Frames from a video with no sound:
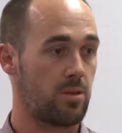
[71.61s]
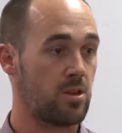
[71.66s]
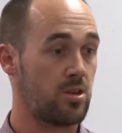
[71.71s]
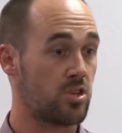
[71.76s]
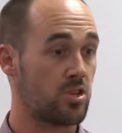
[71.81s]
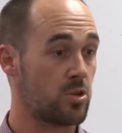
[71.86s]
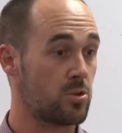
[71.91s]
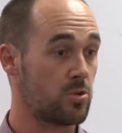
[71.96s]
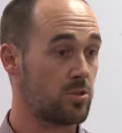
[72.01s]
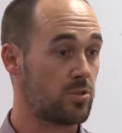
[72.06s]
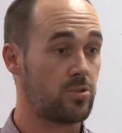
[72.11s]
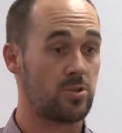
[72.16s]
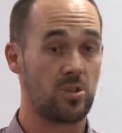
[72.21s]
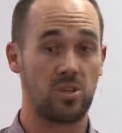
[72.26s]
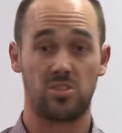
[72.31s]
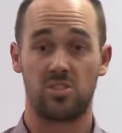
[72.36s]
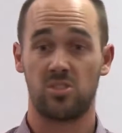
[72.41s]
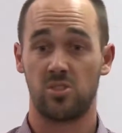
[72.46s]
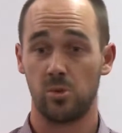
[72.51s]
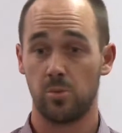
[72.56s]
insurance through your
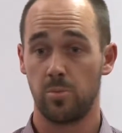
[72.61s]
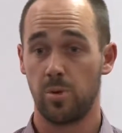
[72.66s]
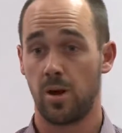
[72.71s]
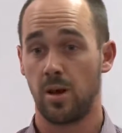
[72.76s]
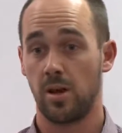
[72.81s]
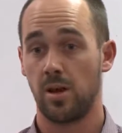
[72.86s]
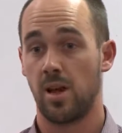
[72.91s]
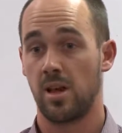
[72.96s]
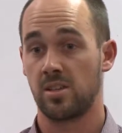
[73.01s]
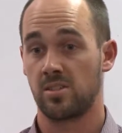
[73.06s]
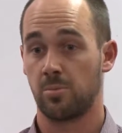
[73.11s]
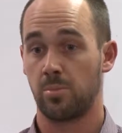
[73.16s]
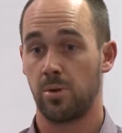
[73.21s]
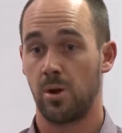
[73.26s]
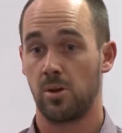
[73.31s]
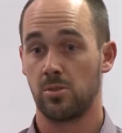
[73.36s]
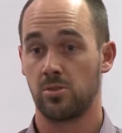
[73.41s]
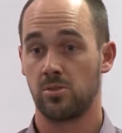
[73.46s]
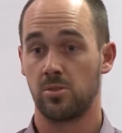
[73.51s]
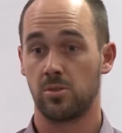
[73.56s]
super as opposed